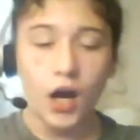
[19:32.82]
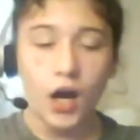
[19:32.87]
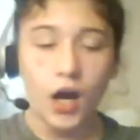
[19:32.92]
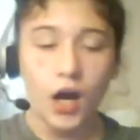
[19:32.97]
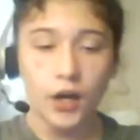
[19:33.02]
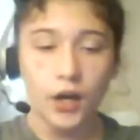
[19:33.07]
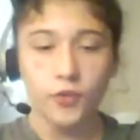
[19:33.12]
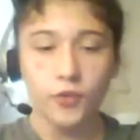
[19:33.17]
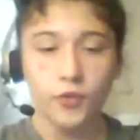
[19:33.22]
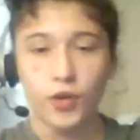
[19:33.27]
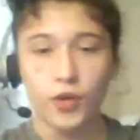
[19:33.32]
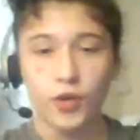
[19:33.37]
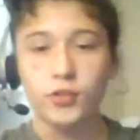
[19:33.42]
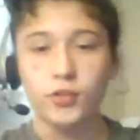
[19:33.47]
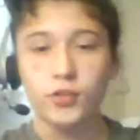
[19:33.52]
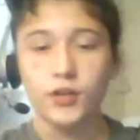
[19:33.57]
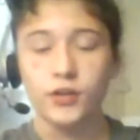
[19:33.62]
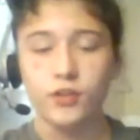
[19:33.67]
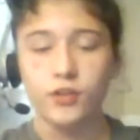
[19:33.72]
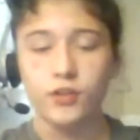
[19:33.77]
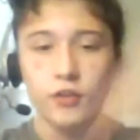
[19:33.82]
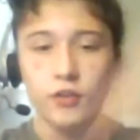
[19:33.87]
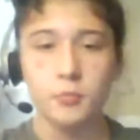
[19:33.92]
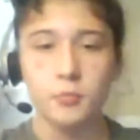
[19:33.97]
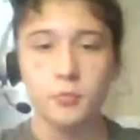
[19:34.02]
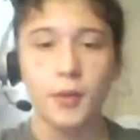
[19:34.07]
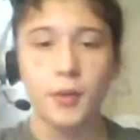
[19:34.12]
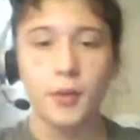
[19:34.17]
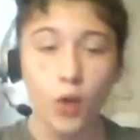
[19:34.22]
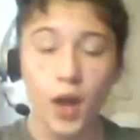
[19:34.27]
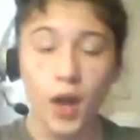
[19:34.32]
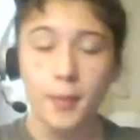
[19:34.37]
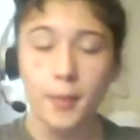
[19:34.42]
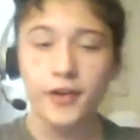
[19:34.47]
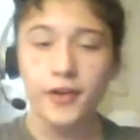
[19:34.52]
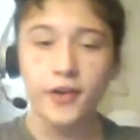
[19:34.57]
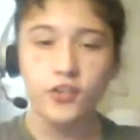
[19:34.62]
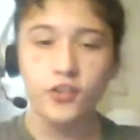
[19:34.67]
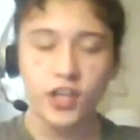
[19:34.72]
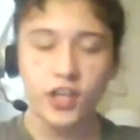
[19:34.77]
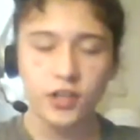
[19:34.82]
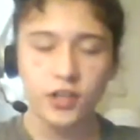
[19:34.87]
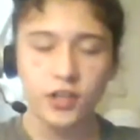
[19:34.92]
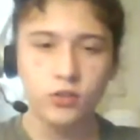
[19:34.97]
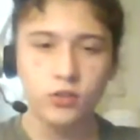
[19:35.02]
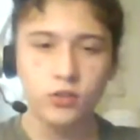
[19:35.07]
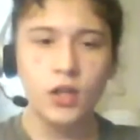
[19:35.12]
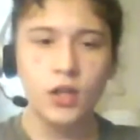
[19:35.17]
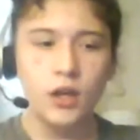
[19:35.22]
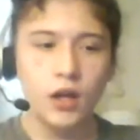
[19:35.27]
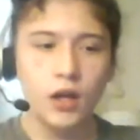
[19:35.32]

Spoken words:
subscribe to Unitards, my primary channel.